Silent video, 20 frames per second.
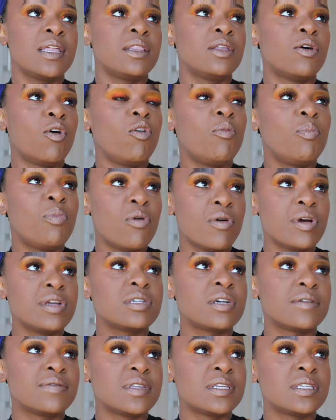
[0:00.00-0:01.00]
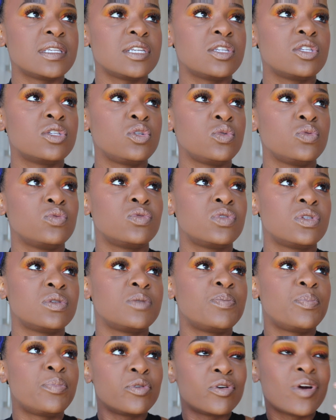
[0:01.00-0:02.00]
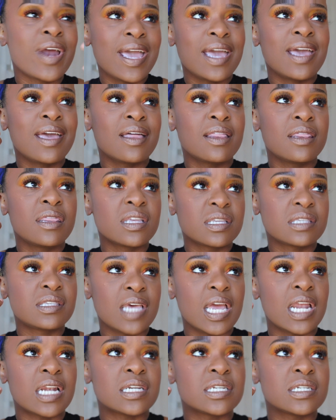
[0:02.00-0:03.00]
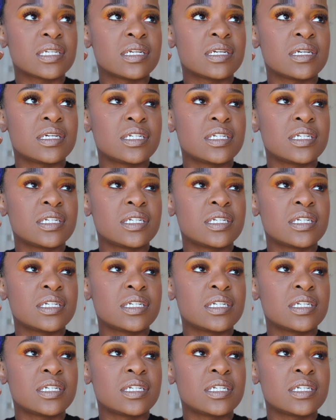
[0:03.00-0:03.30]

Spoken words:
The whole point of this is to spray the set,